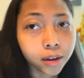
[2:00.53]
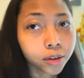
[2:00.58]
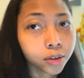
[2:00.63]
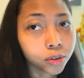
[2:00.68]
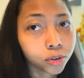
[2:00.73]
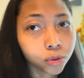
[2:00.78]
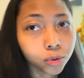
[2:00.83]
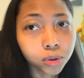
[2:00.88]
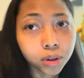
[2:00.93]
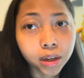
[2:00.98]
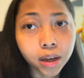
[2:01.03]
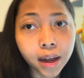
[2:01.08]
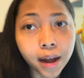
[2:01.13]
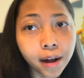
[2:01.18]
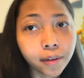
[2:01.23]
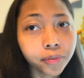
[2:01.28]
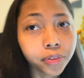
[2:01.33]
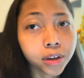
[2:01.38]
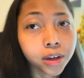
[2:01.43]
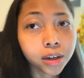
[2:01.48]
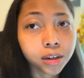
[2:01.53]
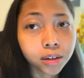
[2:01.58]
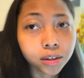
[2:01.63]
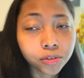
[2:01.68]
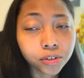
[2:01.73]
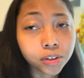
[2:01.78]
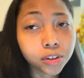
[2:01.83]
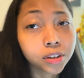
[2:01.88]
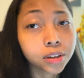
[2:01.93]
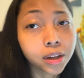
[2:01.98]
You can have the
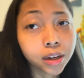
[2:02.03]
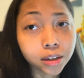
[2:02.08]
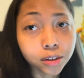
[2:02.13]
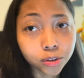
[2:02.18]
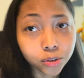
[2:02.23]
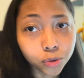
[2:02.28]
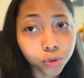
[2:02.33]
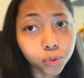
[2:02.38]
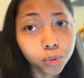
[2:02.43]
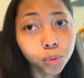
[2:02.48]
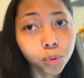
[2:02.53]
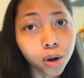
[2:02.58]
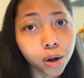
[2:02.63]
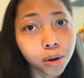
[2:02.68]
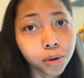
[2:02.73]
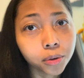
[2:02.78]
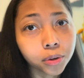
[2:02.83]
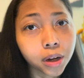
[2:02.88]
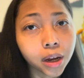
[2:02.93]
energy that you want,